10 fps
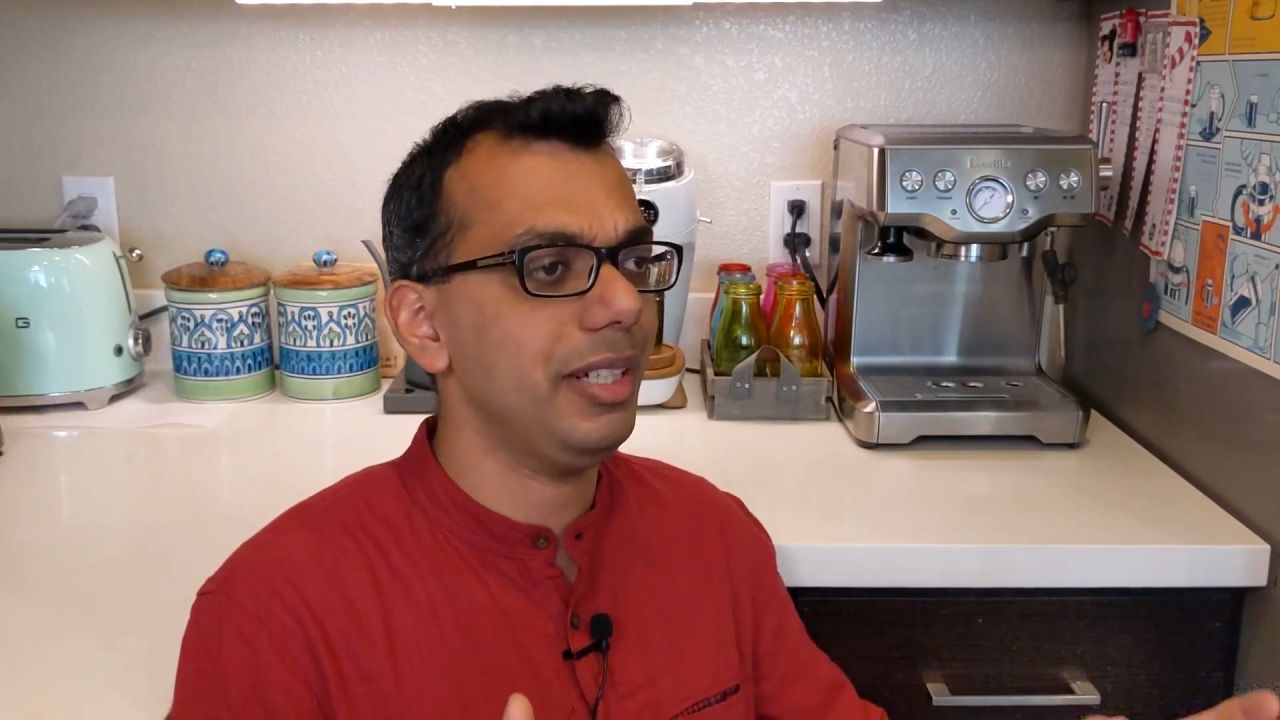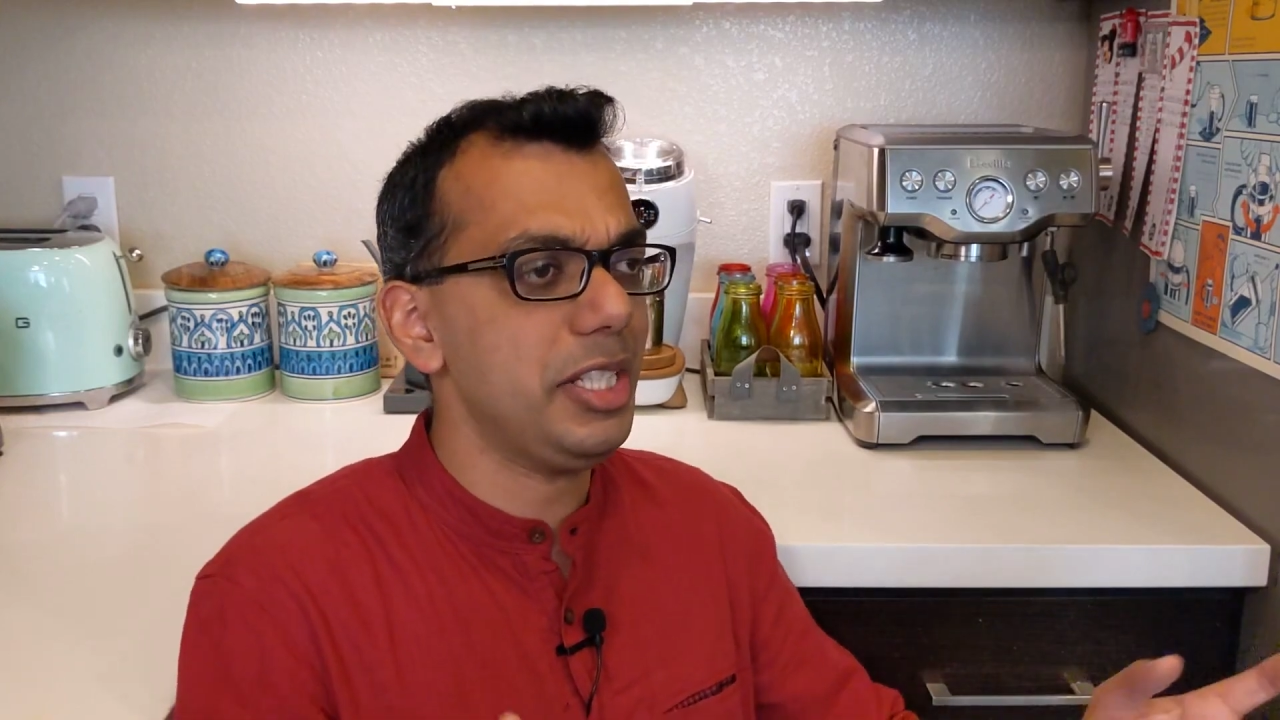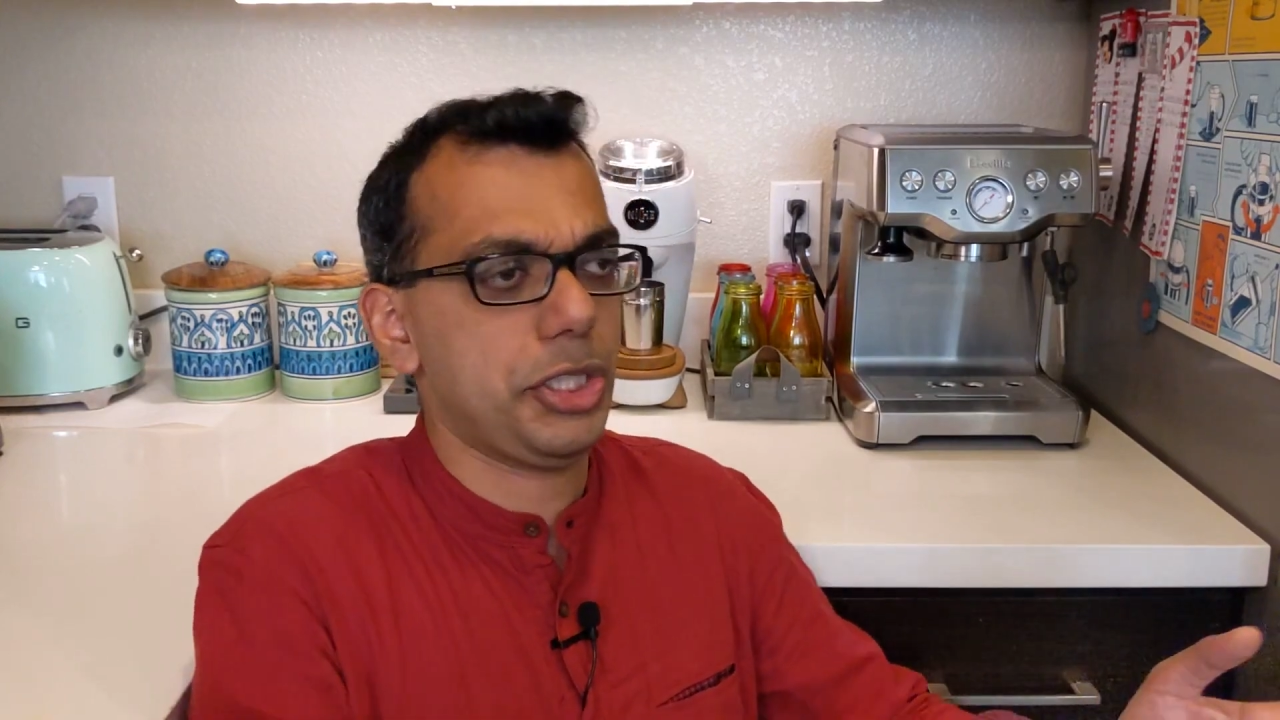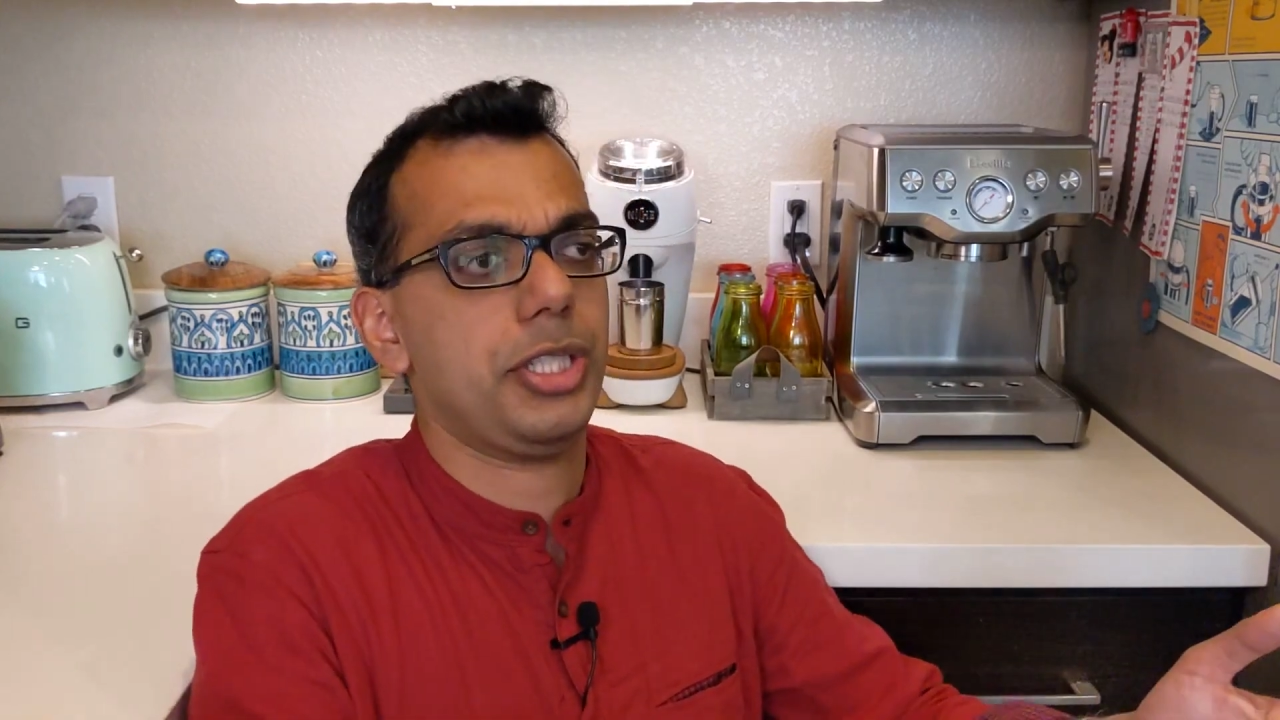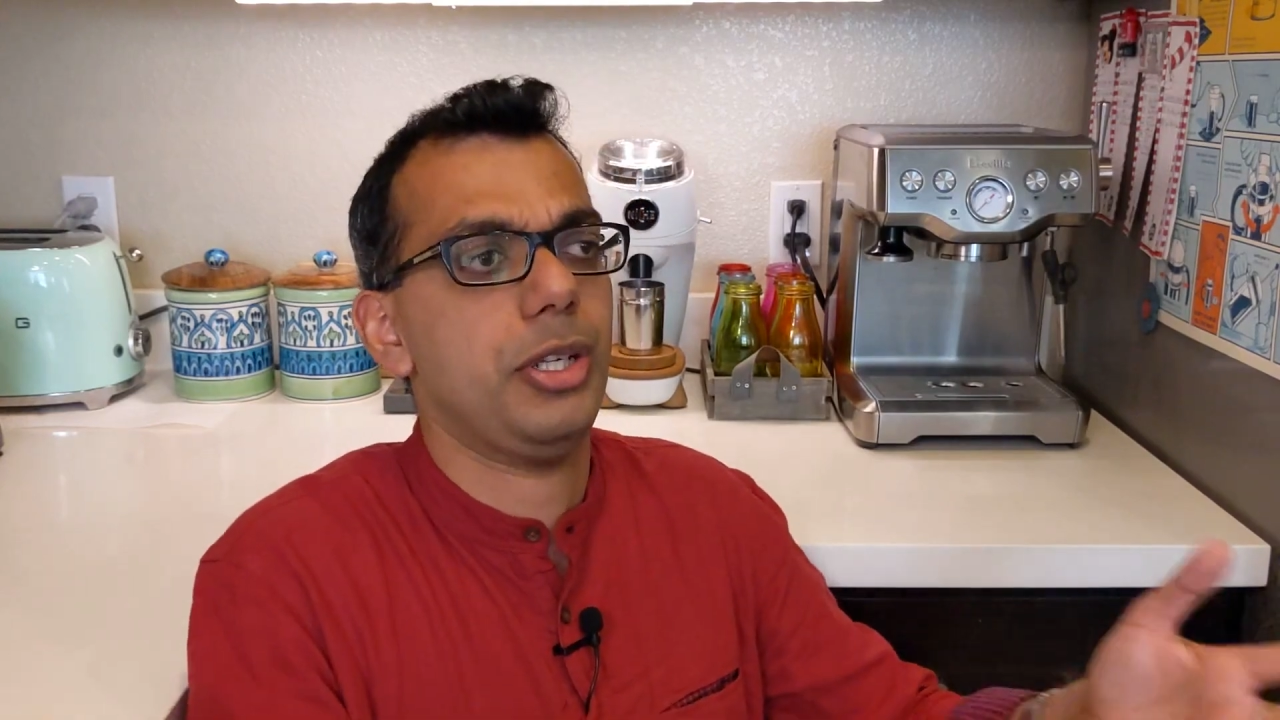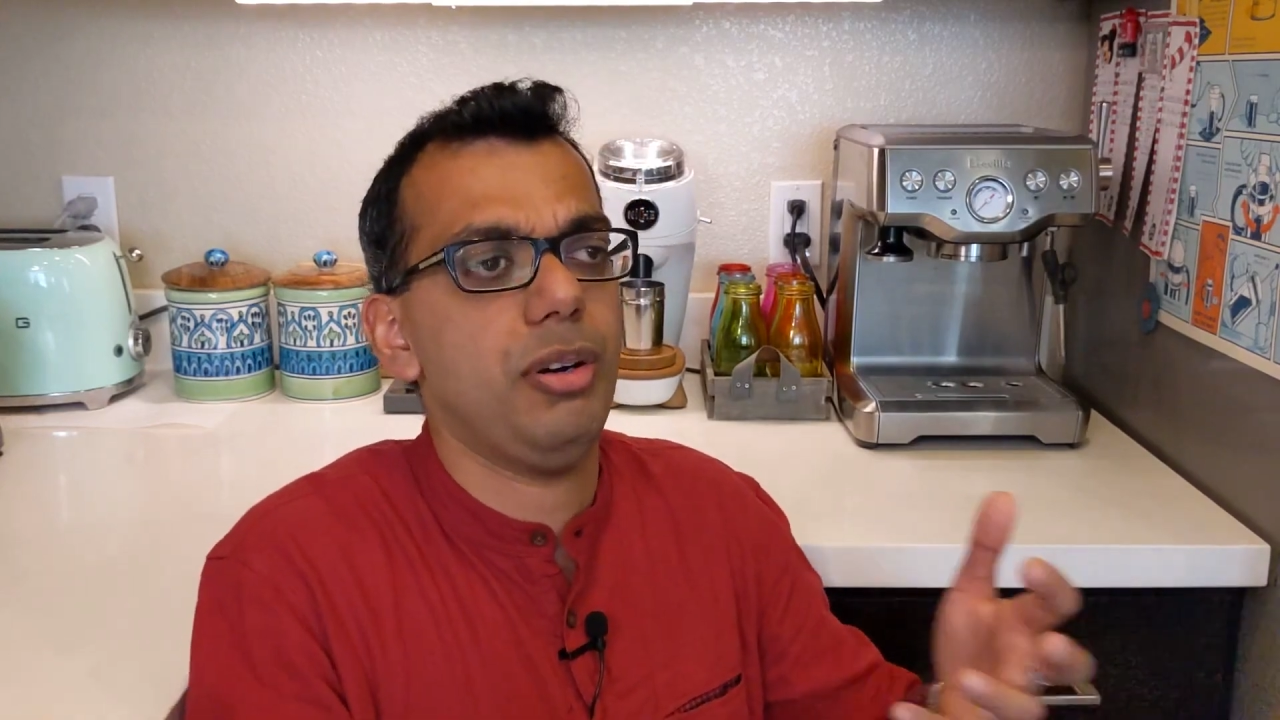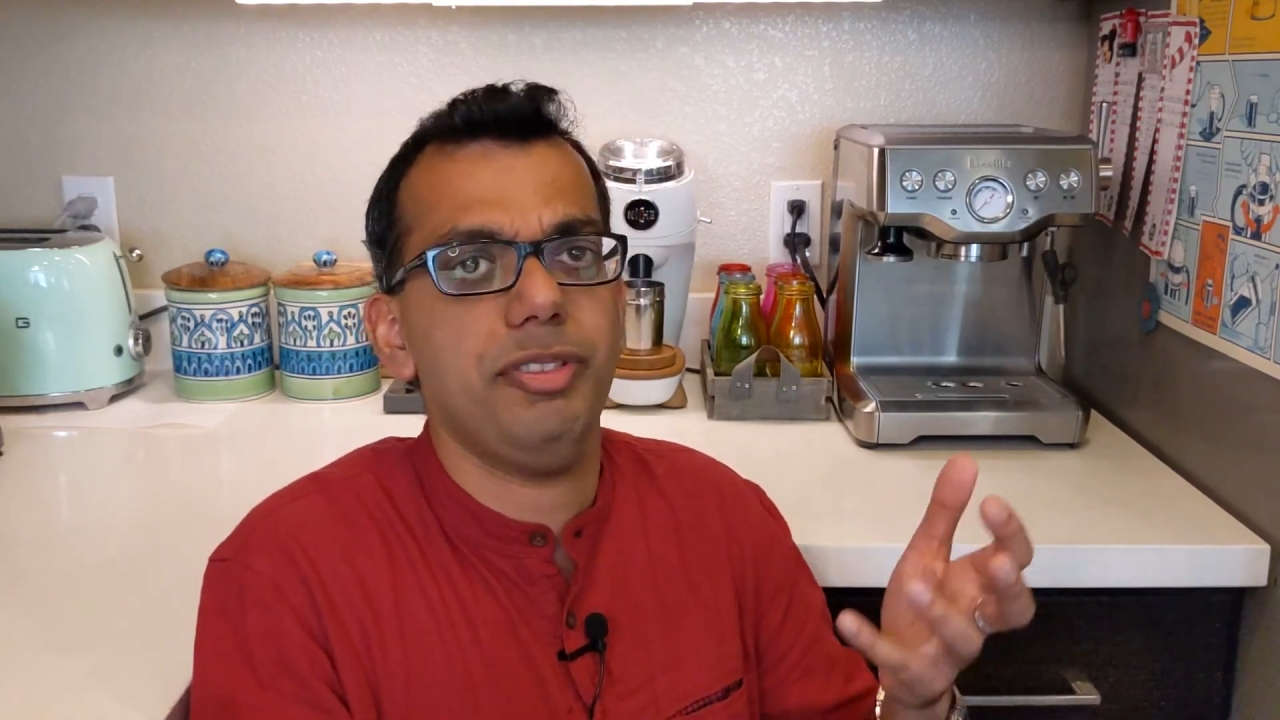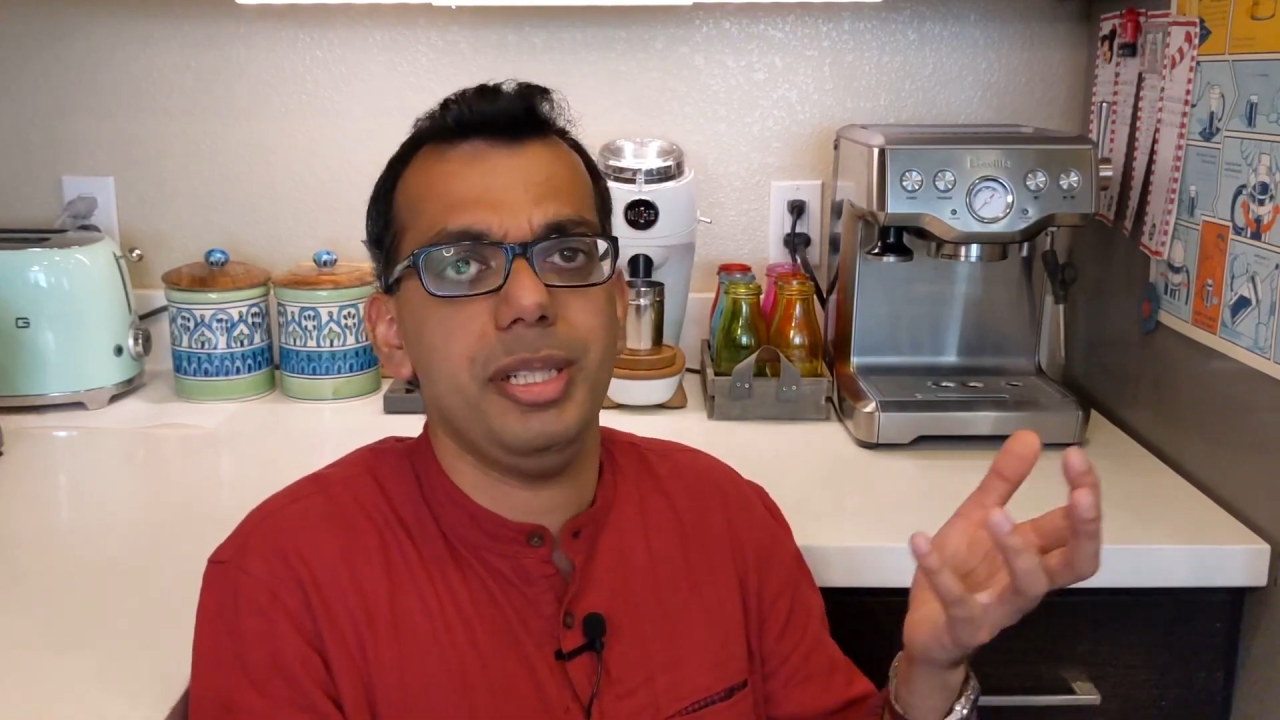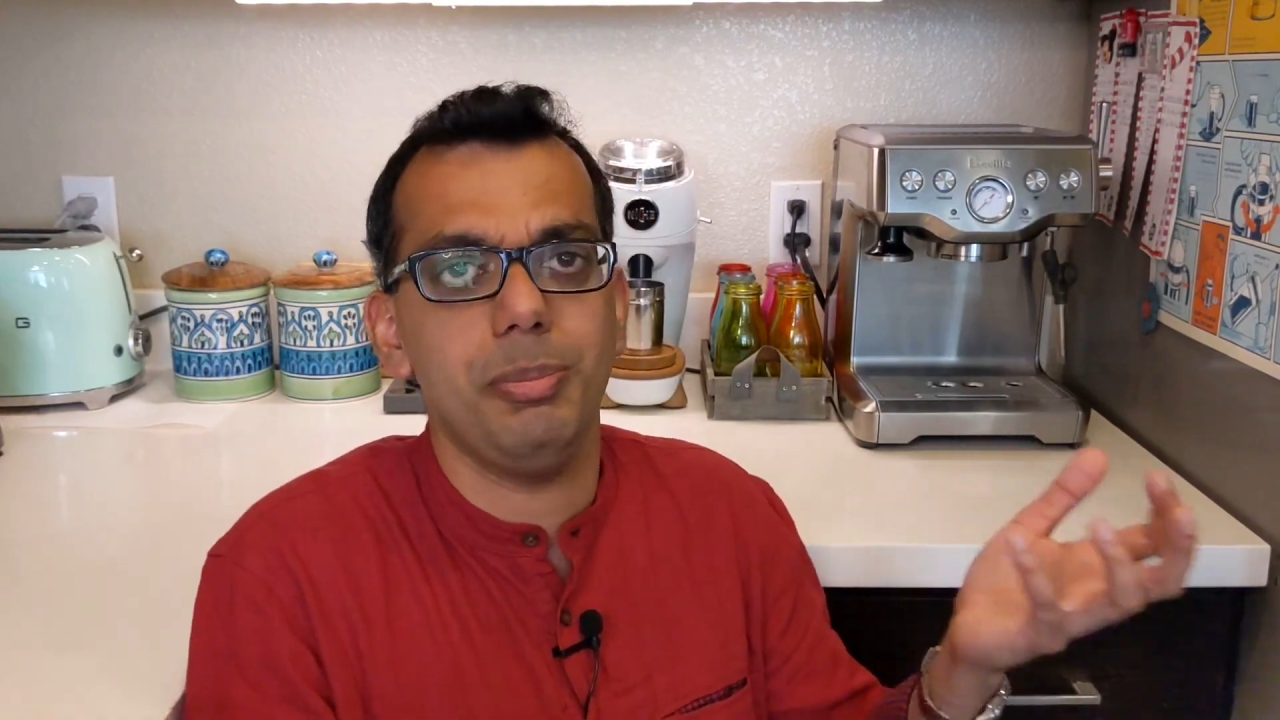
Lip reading: Us coffee